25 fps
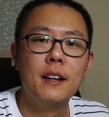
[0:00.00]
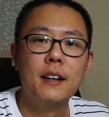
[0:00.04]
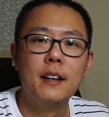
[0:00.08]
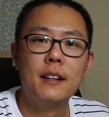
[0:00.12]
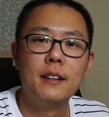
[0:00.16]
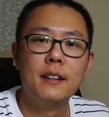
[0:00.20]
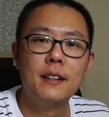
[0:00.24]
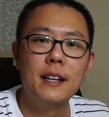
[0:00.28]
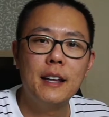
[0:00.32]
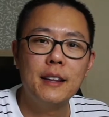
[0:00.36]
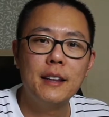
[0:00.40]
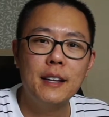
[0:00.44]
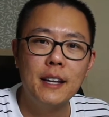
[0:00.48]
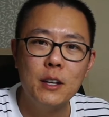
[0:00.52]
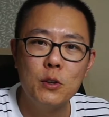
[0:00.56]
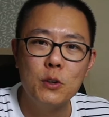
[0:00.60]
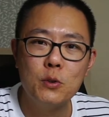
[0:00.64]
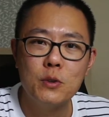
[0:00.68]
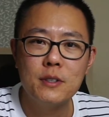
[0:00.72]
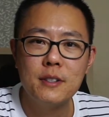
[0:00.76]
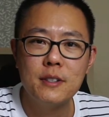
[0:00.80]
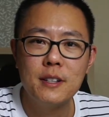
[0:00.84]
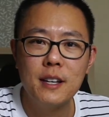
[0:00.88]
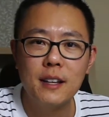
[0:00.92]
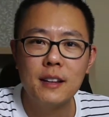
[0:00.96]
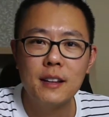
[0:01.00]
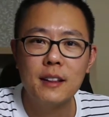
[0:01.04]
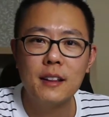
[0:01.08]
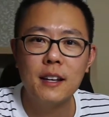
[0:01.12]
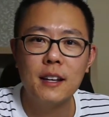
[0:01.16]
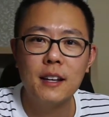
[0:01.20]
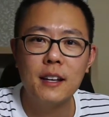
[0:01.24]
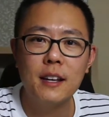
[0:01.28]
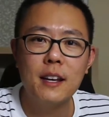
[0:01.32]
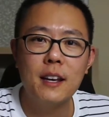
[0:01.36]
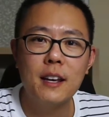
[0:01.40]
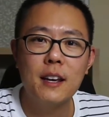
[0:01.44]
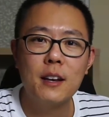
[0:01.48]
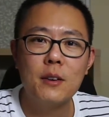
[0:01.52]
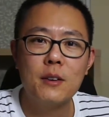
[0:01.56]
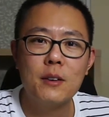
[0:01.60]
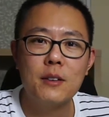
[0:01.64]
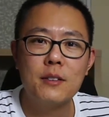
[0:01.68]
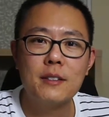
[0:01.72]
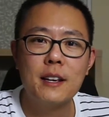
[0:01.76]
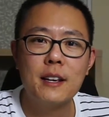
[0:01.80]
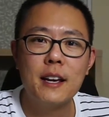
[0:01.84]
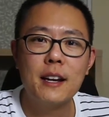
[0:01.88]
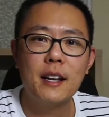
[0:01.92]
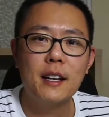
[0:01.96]
Now the interesting thing here is
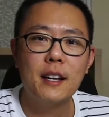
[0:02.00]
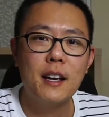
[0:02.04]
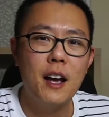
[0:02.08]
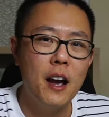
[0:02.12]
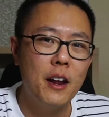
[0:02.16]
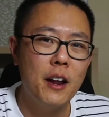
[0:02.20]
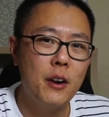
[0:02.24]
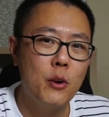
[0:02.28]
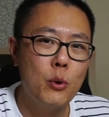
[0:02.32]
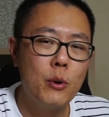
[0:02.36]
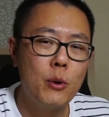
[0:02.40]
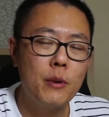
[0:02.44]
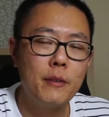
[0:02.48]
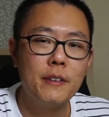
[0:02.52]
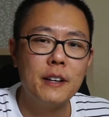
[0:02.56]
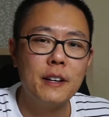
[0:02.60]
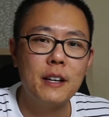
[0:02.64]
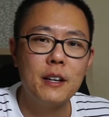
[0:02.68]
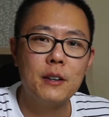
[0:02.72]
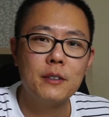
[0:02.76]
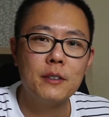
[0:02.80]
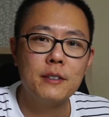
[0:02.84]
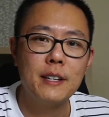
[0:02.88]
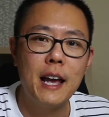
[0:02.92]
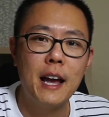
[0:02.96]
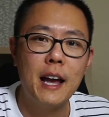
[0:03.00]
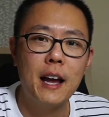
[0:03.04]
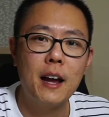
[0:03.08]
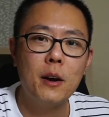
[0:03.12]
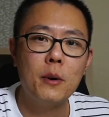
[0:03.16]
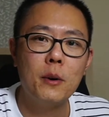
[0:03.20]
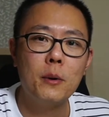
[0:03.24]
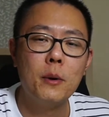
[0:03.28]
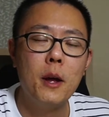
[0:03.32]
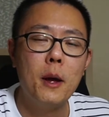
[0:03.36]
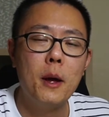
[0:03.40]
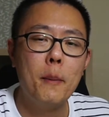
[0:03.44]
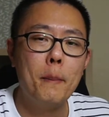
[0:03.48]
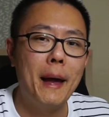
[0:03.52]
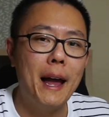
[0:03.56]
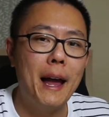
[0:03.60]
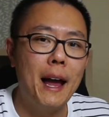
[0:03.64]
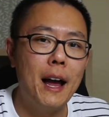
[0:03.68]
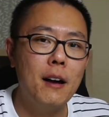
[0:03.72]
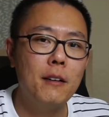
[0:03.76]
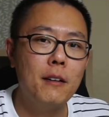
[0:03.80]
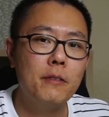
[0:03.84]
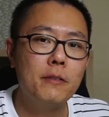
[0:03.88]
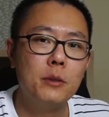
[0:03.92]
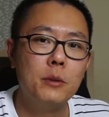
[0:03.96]
that it kind of reveals how
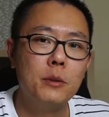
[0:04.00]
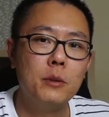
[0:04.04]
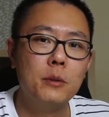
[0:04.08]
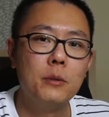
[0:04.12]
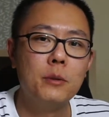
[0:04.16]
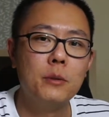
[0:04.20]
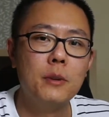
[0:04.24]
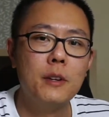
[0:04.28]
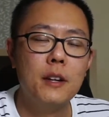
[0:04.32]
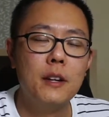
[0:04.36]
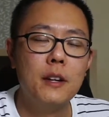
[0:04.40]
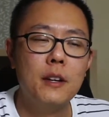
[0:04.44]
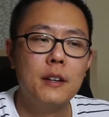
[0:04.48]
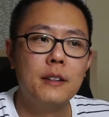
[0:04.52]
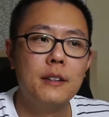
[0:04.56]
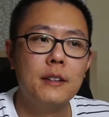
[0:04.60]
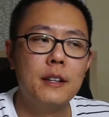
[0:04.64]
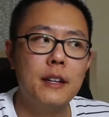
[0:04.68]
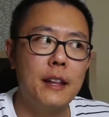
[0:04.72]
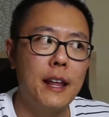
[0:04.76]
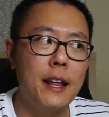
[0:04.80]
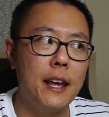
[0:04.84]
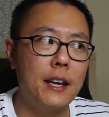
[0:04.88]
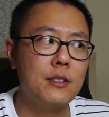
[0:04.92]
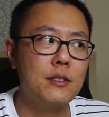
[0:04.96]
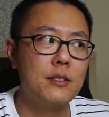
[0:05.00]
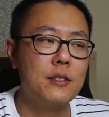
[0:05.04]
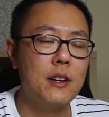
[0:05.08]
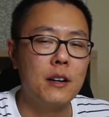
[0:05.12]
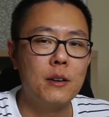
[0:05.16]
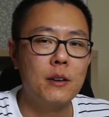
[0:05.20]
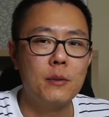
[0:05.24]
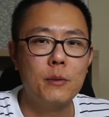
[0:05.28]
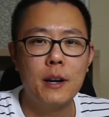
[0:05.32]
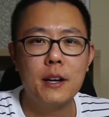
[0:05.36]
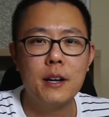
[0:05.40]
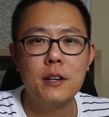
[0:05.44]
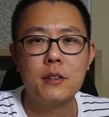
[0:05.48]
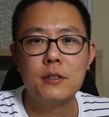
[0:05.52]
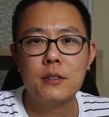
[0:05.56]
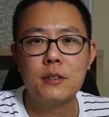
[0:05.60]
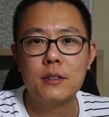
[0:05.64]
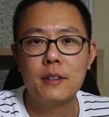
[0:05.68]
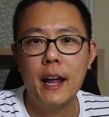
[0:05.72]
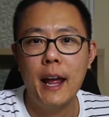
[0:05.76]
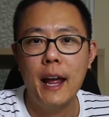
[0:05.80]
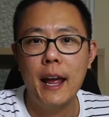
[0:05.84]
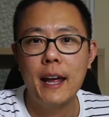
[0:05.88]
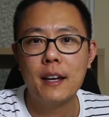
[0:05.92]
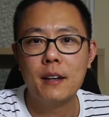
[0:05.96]
powerful the next generation
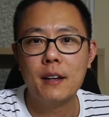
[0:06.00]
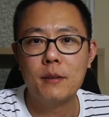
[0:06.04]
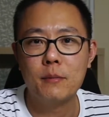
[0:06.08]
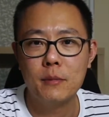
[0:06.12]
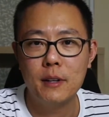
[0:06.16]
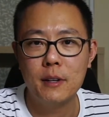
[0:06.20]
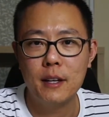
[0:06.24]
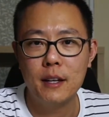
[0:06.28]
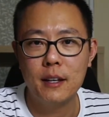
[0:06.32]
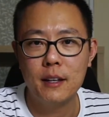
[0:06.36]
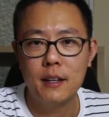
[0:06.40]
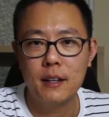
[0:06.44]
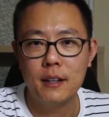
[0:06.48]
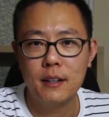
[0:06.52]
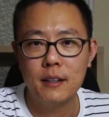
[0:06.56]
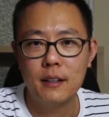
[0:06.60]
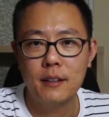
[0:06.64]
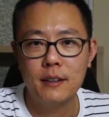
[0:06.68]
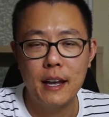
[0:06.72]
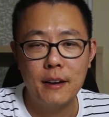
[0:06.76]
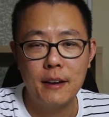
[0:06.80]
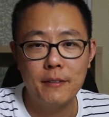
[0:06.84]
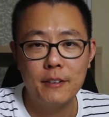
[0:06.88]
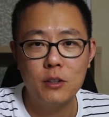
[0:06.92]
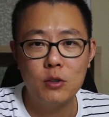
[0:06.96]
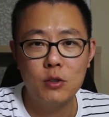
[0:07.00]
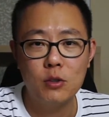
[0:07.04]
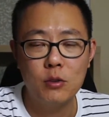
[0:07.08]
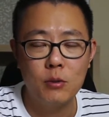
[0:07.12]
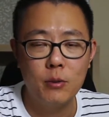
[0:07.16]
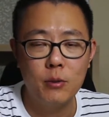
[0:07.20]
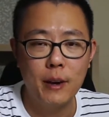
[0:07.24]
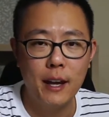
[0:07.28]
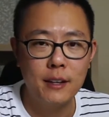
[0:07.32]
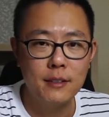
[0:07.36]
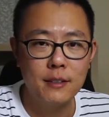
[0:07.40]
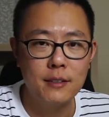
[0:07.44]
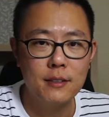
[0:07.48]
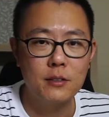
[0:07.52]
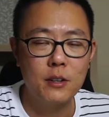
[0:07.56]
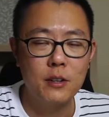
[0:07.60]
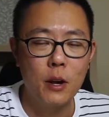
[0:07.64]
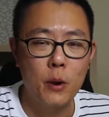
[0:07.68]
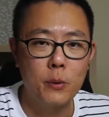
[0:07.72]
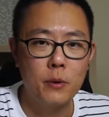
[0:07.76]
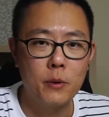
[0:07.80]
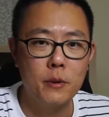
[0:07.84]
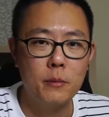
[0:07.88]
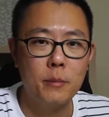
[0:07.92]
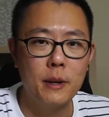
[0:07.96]
AMD Navi 2X is
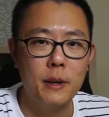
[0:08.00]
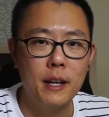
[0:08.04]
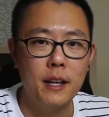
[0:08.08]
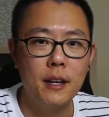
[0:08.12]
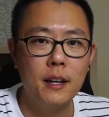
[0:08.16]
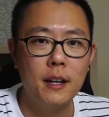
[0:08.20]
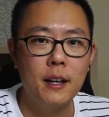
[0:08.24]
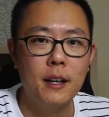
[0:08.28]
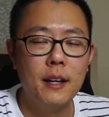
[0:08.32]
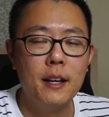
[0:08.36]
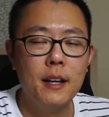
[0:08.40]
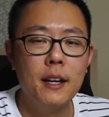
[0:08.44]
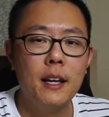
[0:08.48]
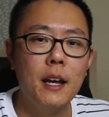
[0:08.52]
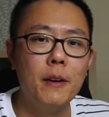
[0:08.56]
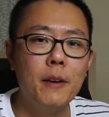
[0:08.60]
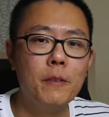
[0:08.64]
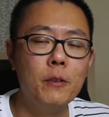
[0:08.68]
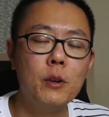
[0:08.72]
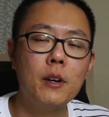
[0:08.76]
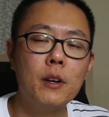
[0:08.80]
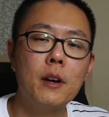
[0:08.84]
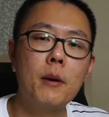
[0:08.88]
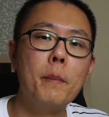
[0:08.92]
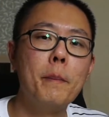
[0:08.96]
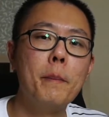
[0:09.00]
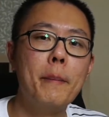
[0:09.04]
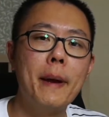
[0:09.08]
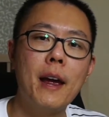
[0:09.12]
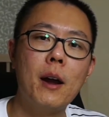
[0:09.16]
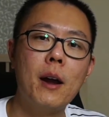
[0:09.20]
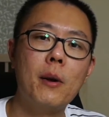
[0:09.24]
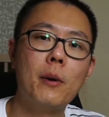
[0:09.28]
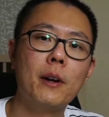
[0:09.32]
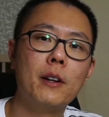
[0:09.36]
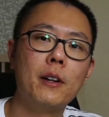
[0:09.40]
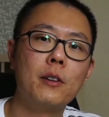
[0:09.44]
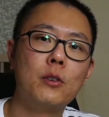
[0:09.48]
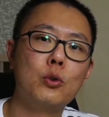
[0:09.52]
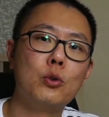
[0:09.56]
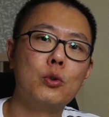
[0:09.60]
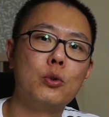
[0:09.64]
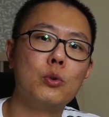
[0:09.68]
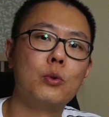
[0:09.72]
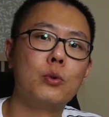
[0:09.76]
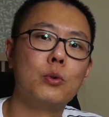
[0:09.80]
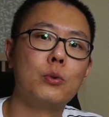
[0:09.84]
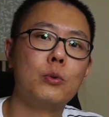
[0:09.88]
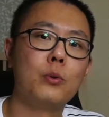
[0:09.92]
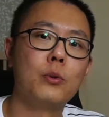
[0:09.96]
going to be if you compare it
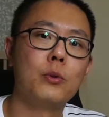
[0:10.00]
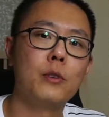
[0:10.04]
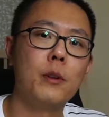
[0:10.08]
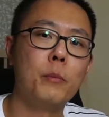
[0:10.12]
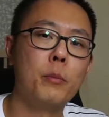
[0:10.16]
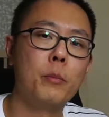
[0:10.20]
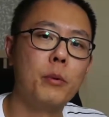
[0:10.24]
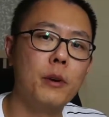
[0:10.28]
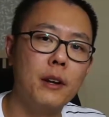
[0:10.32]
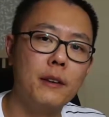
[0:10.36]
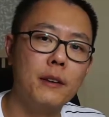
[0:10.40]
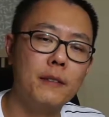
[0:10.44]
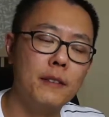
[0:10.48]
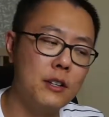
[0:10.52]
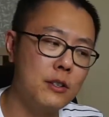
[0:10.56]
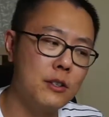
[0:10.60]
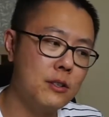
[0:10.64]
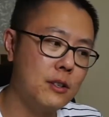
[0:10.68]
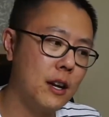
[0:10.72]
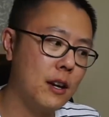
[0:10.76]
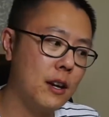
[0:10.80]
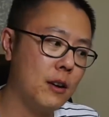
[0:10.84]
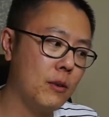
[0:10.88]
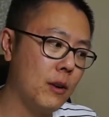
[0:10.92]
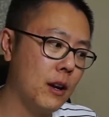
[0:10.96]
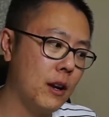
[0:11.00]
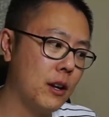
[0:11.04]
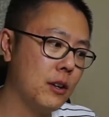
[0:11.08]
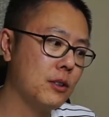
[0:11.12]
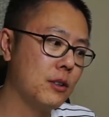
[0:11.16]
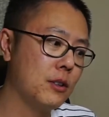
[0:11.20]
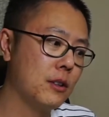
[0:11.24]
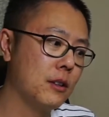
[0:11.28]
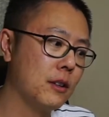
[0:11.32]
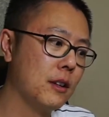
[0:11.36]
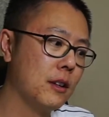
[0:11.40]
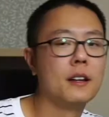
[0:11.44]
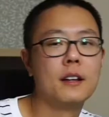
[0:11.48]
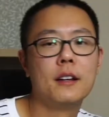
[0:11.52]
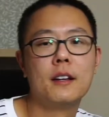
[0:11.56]
to the previous generation.